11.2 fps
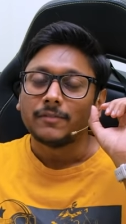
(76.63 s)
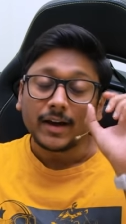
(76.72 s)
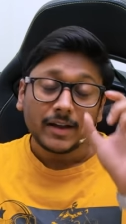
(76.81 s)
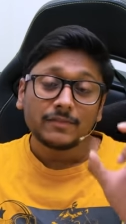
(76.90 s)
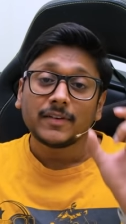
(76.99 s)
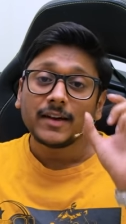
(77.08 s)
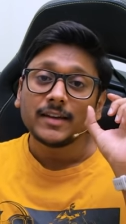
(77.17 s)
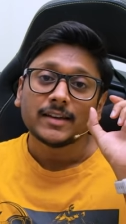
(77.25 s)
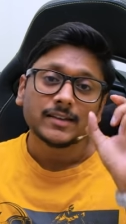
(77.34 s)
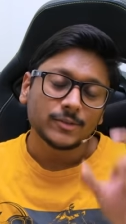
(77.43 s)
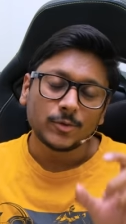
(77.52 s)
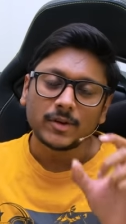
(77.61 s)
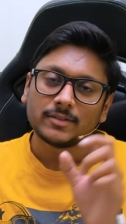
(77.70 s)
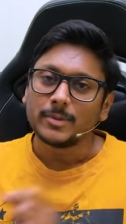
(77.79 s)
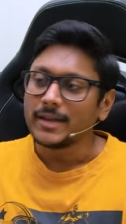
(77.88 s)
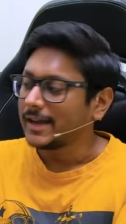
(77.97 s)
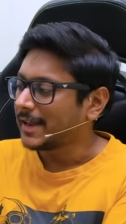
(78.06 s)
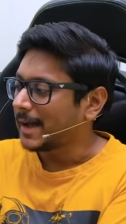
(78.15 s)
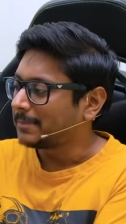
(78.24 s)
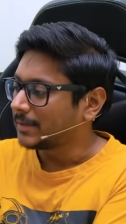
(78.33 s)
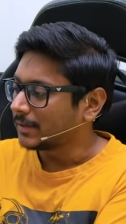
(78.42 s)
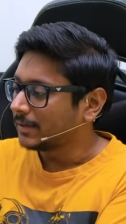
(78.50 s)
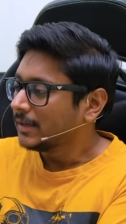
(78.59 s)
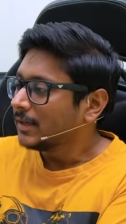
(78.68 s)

Wi-Fi USB adapter.